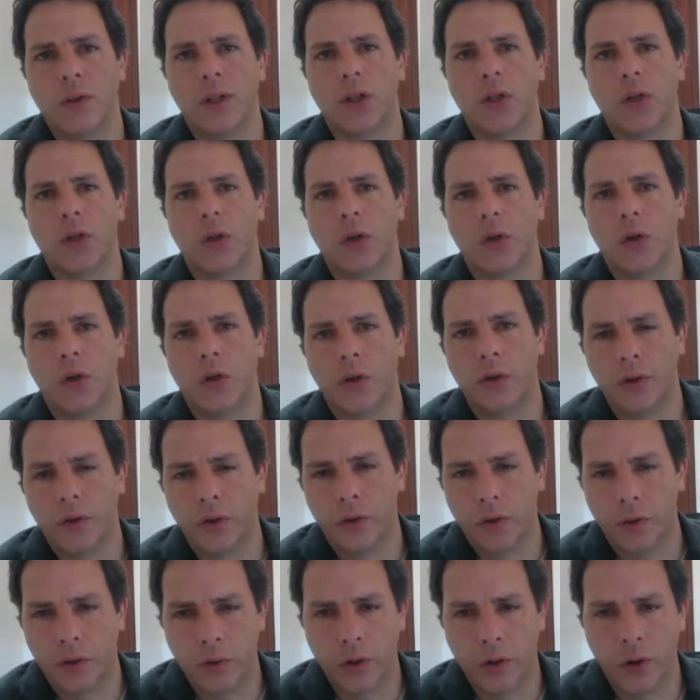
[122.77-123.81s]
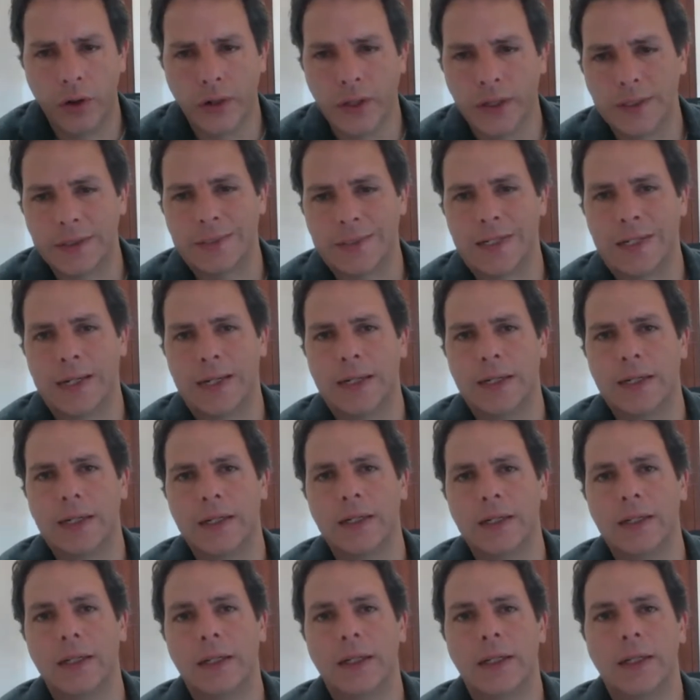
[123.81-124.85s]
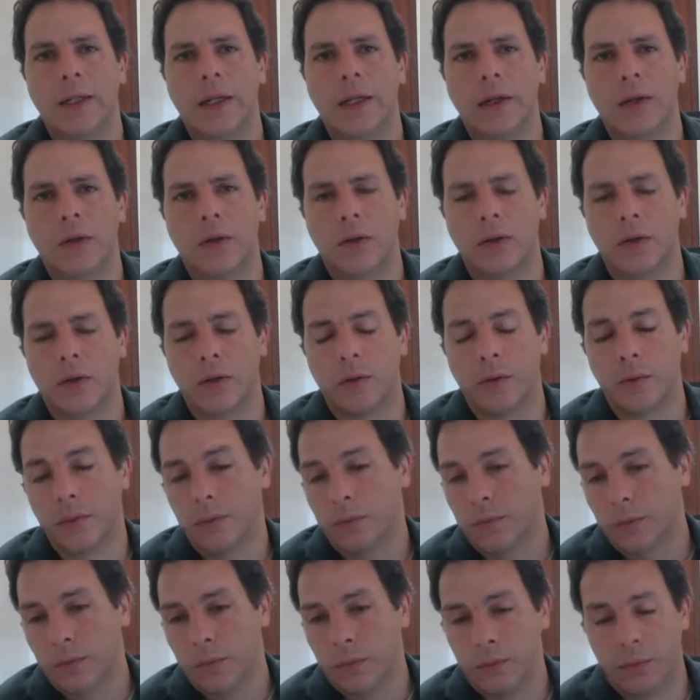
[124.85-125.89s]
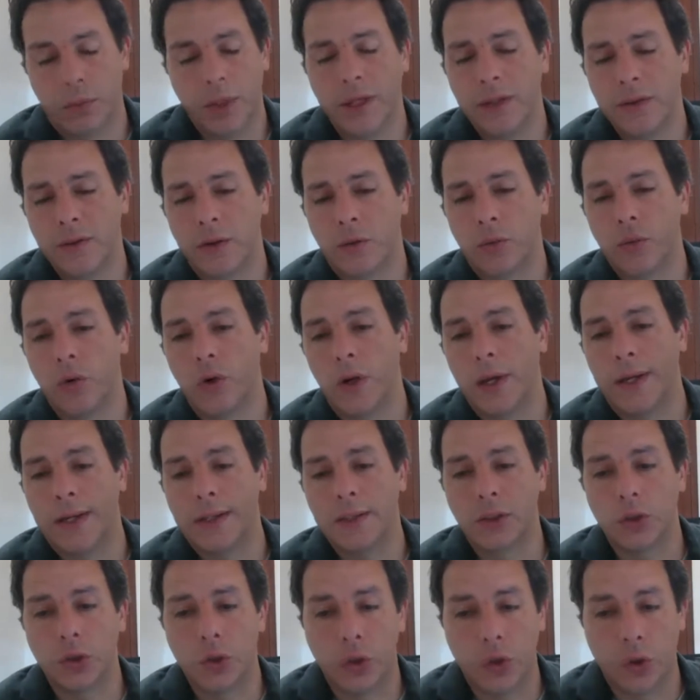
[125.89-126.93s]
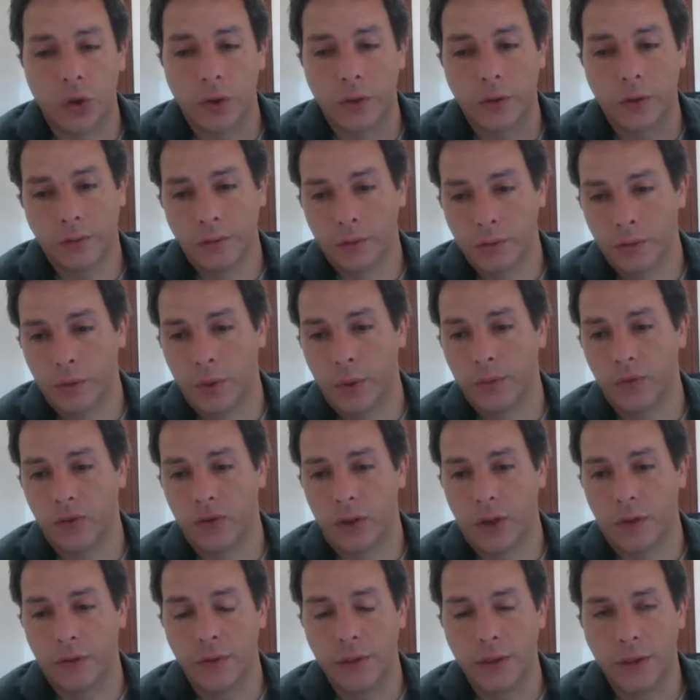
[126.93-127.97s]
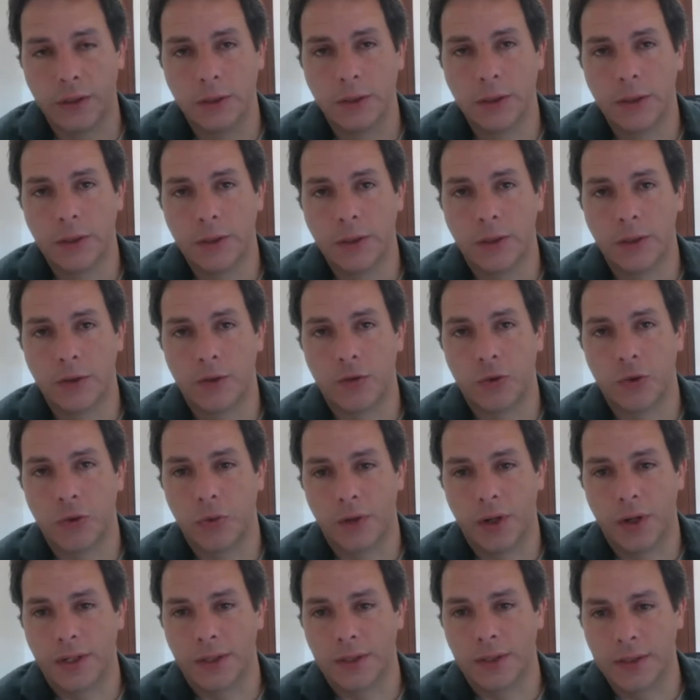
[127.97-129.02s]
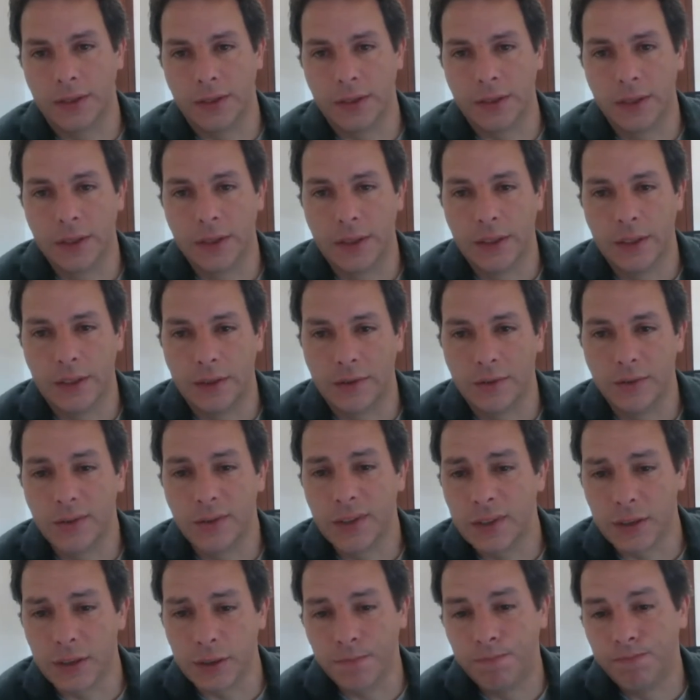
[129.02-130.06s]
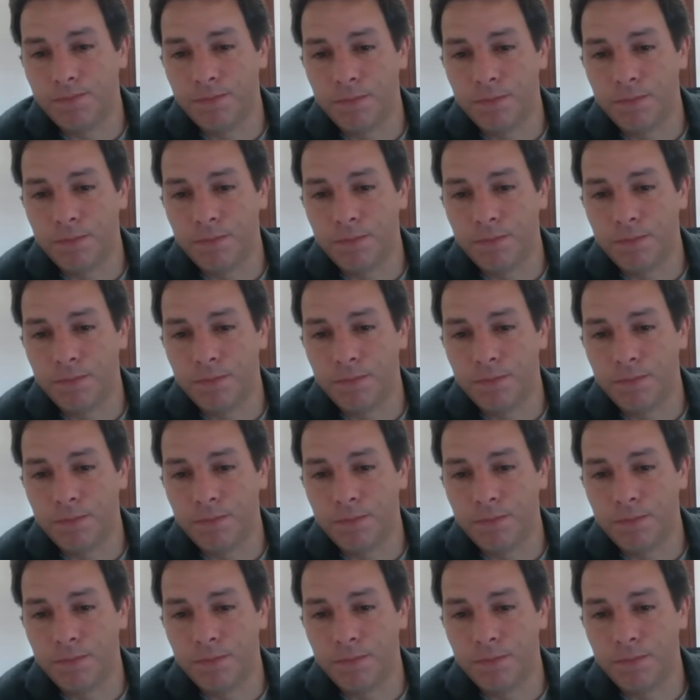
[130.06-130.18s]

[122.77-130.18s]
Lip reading: a coin, rolling a die, or playing the roulette, or observing a drone landing in a city.